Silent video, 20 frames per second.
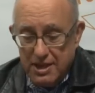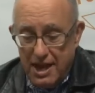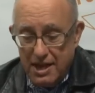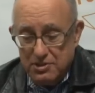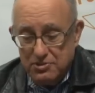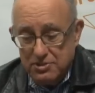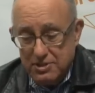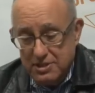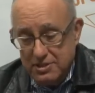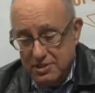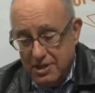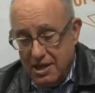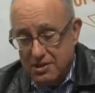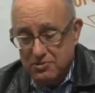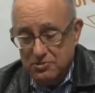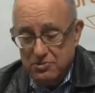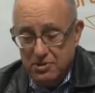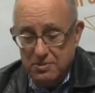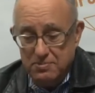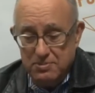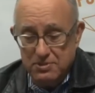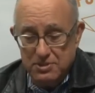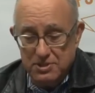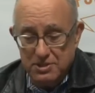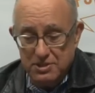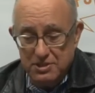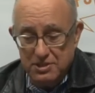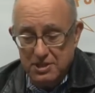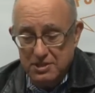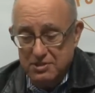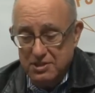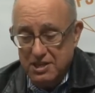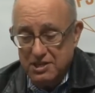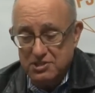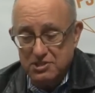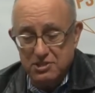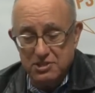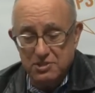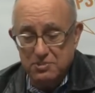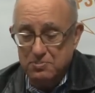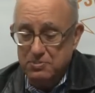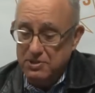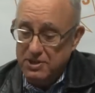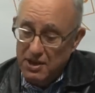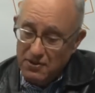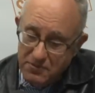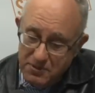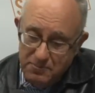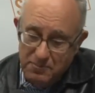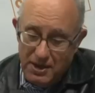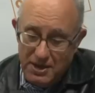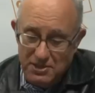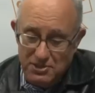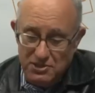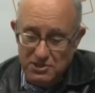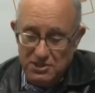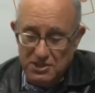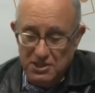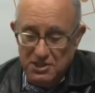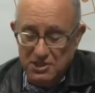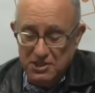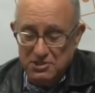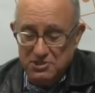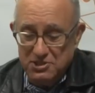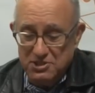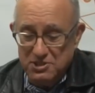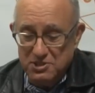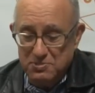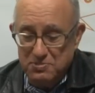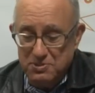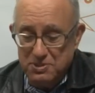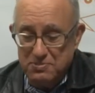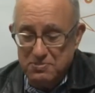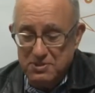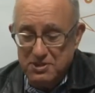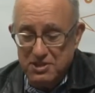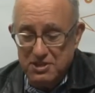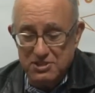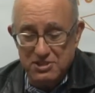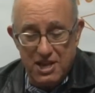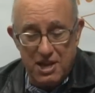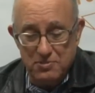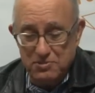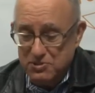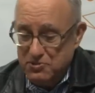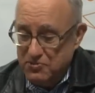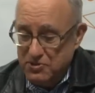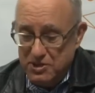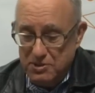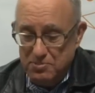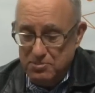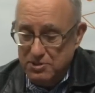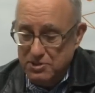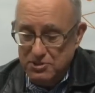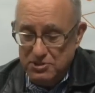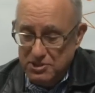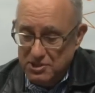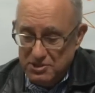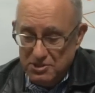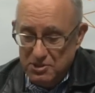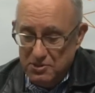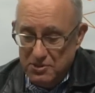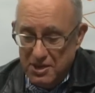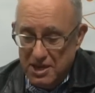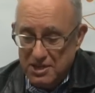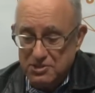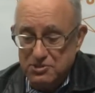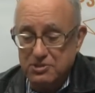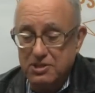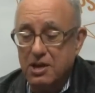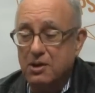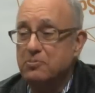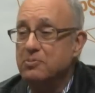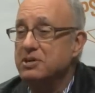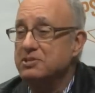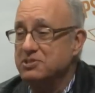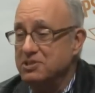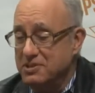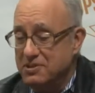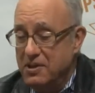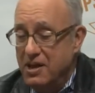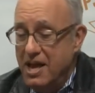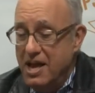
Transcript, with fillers: Actually, Donald Trump is in the index of this book. Everybody's in the index of this book because I was very prescient. No, actually, I wasn't.